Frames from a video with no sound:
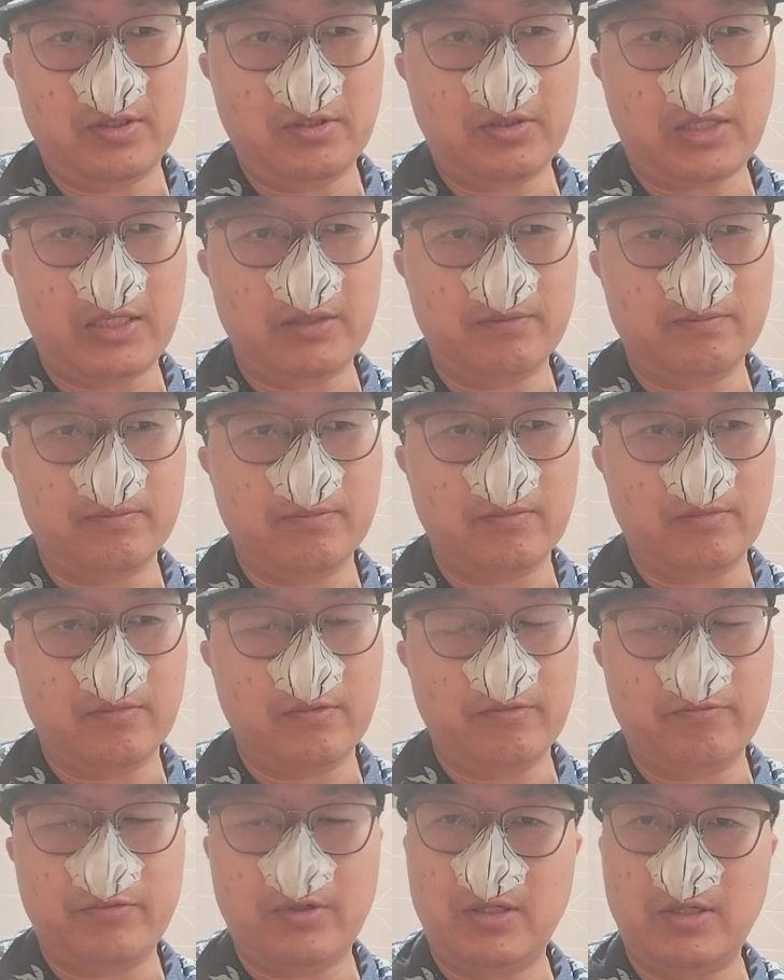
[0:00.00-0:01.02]
you can
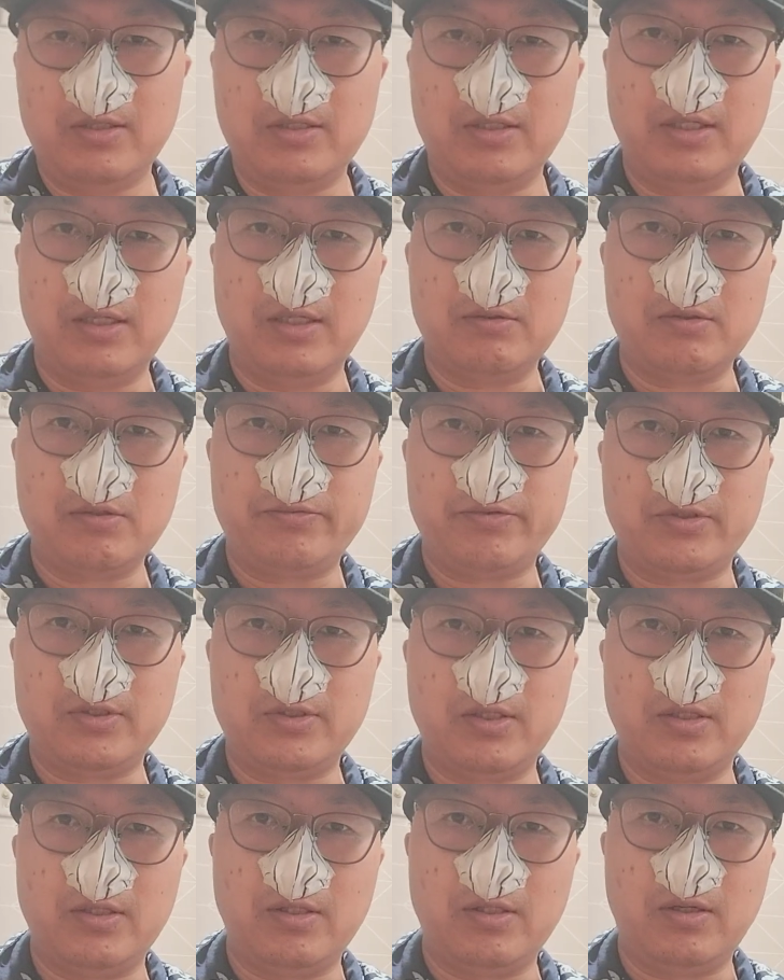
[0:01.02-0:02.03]
wear the nasal
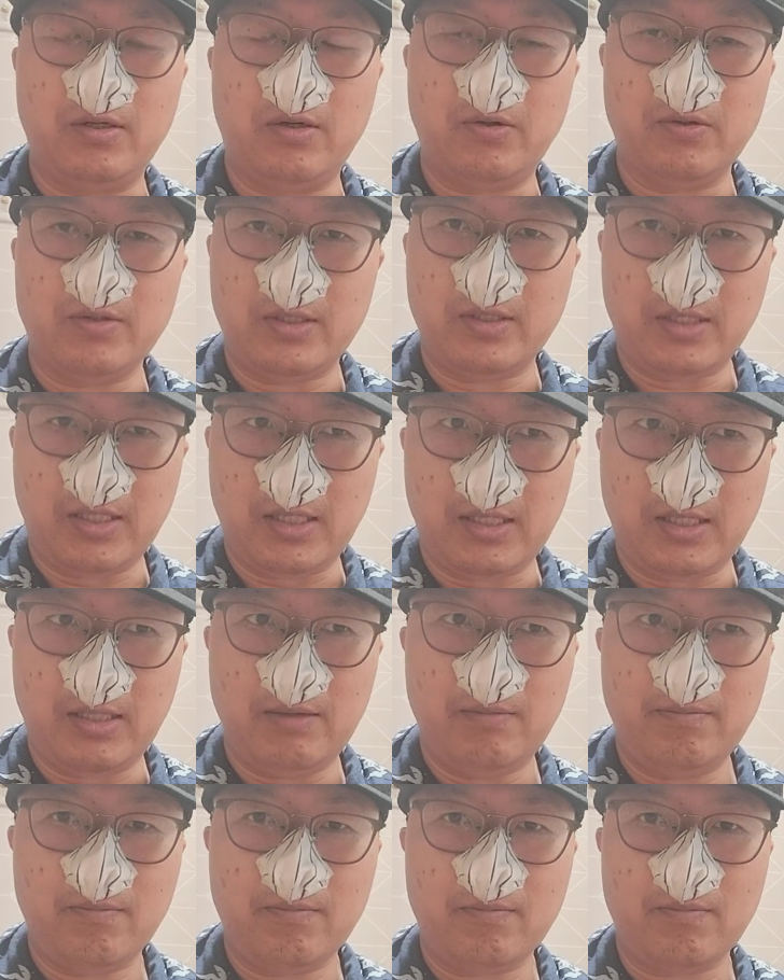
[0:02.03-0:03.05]
filter all the
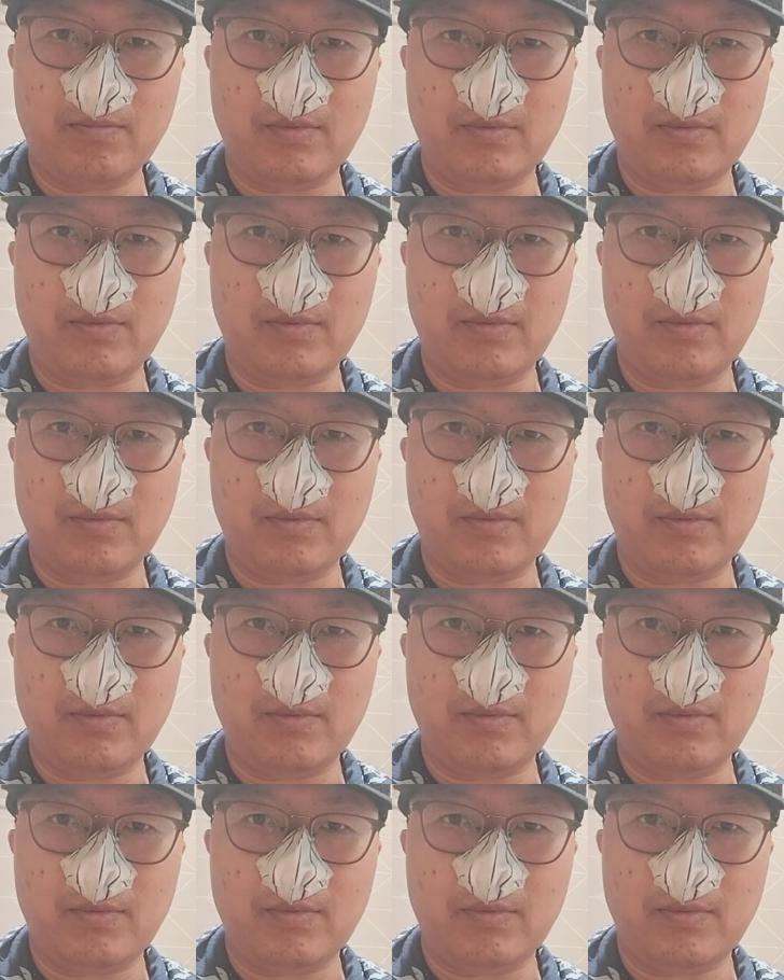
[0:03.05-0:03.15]
time.